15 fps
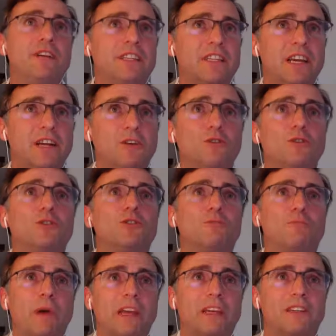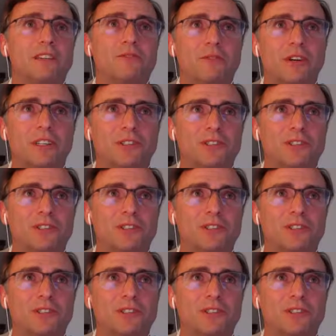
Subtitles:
single space, right?